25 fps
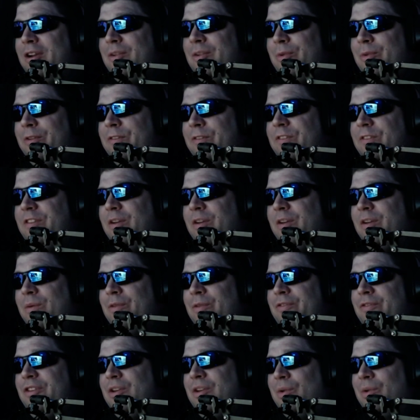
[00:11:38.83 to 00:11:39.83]
with
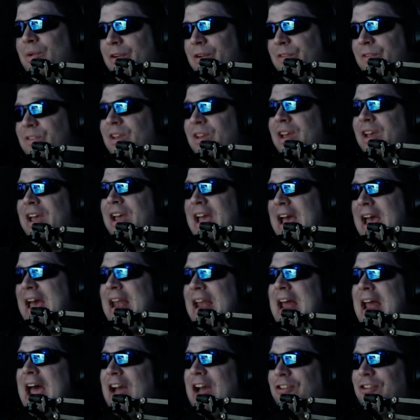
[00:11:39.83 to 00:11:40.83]
zero viewers
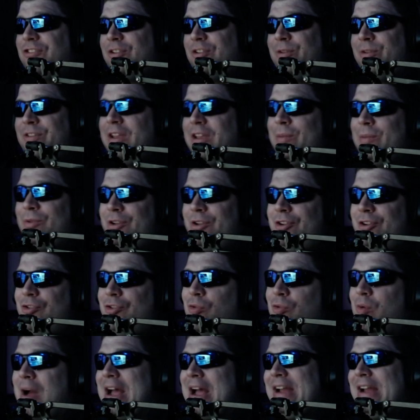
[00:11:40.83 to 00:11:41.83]
and actually was able to
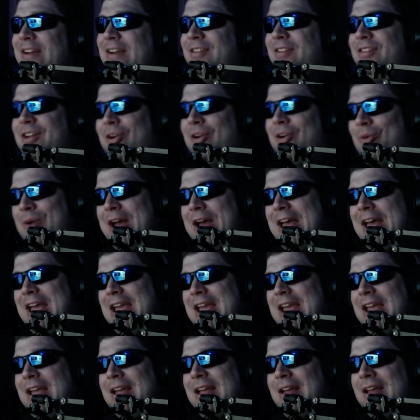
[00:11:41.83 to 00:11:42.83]
grind their
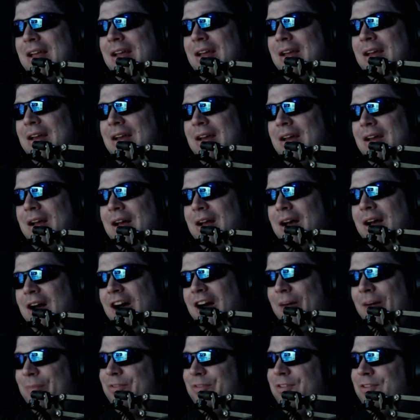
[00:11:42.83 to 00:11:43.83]
way
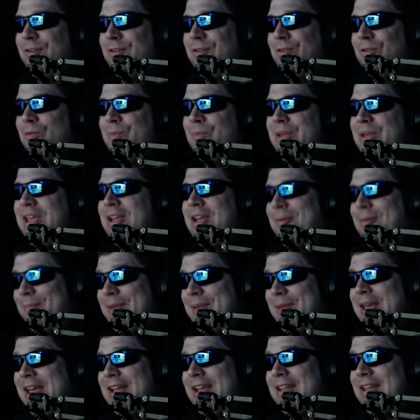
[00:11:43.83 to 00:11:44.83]
up to being
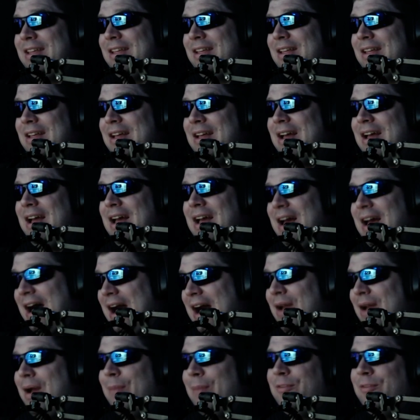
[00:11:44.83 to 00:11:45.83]
big.
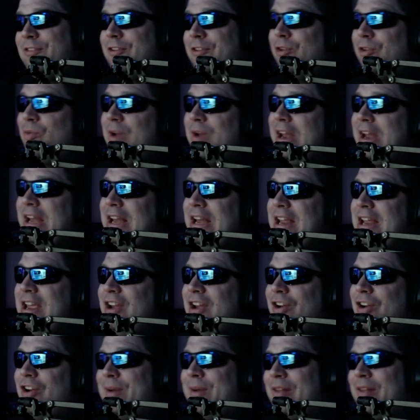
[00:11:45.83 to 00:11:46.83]
I, I'm still waiting to
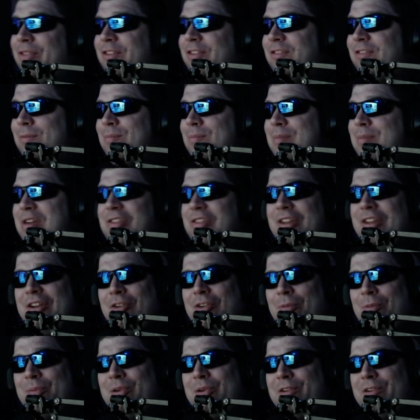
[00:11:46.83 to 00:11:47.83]
hear about this
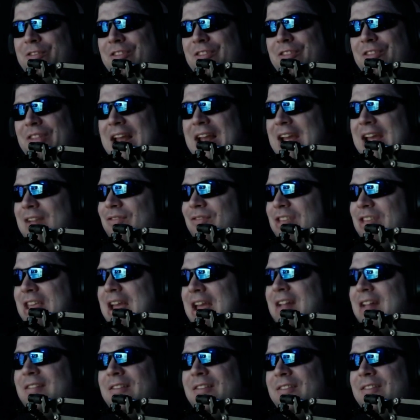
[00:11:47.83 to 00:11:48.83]
mythical person that I have
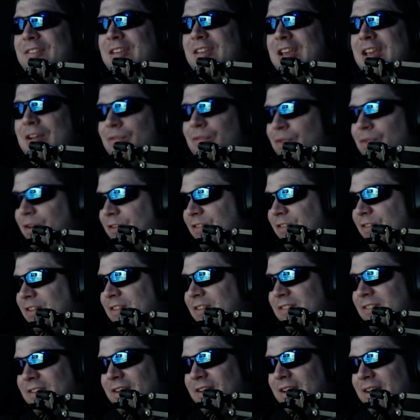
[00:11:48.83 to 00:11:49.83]
yet to see ever
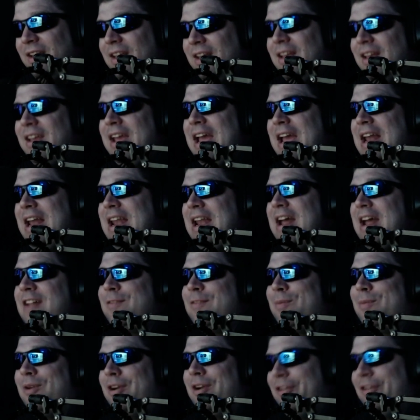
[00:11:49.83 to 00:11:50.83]
existing. And
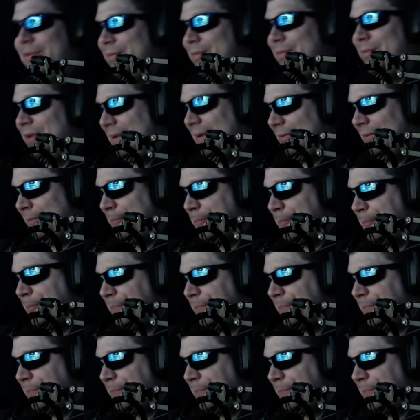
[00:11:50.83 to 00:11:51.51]
that's part of the problem.